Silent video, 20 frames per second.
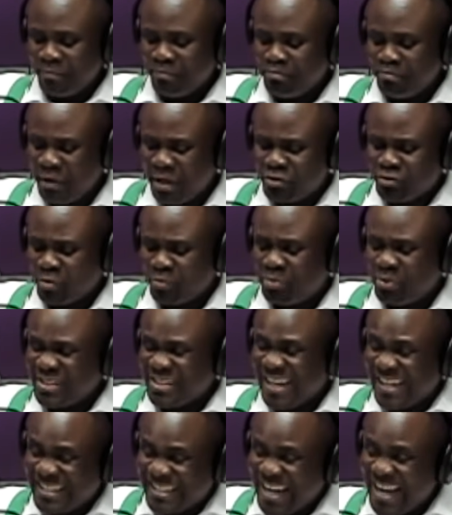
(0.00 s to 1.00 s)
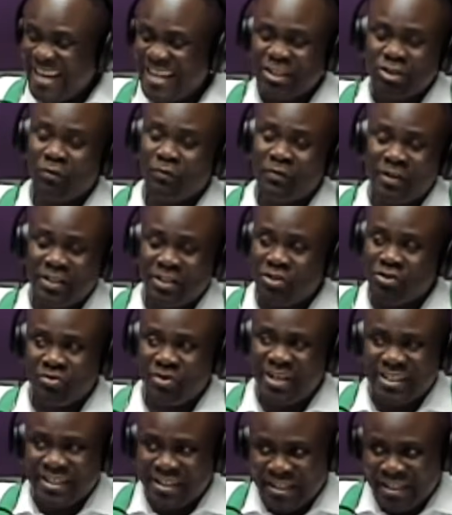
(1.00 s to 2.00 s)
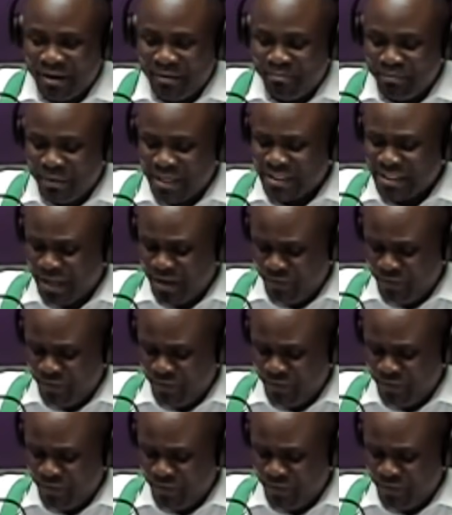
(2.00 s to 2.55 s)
misrepresentation of registration numbers.